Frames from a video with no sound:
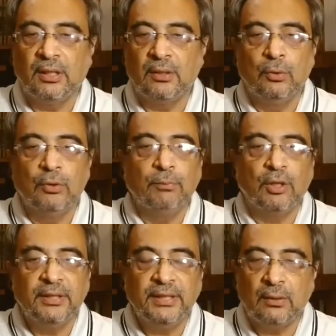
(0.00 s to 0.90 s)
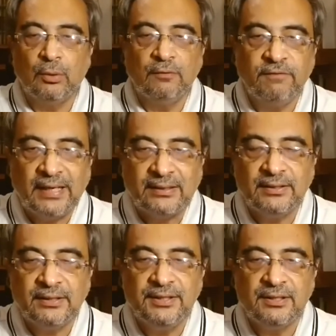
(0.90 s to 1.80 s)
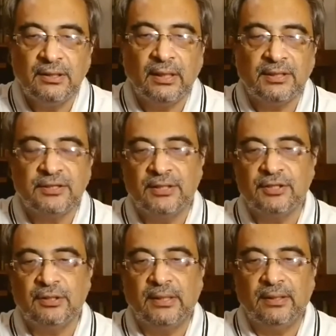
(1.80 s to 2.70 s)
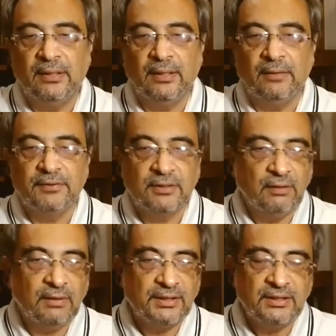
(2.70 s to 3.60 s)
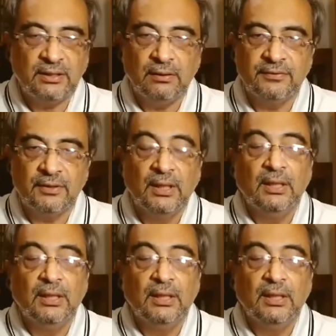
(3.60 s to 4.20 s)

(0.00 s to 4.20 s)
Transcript: our own body, our own faculties, they are such that they serve ourselves